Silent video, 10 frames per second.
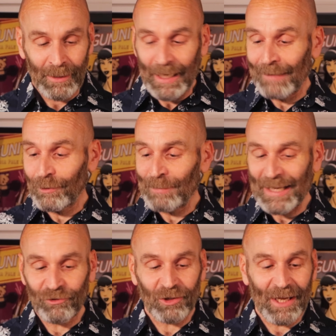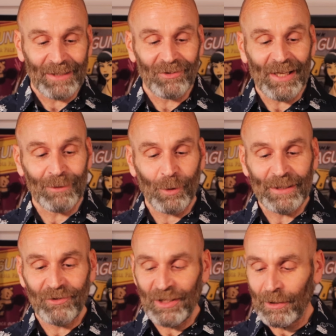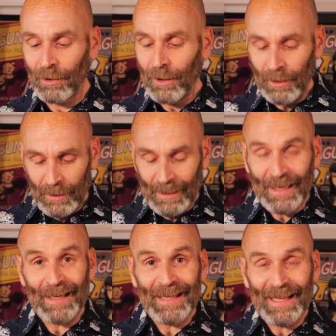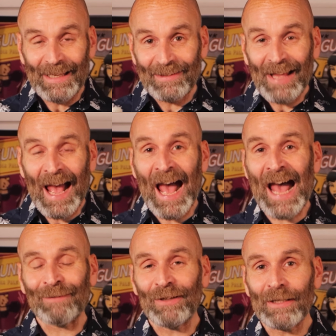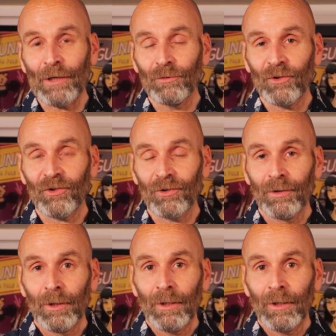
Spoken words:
I've got pasteurised egg whites here. And it's half an ounce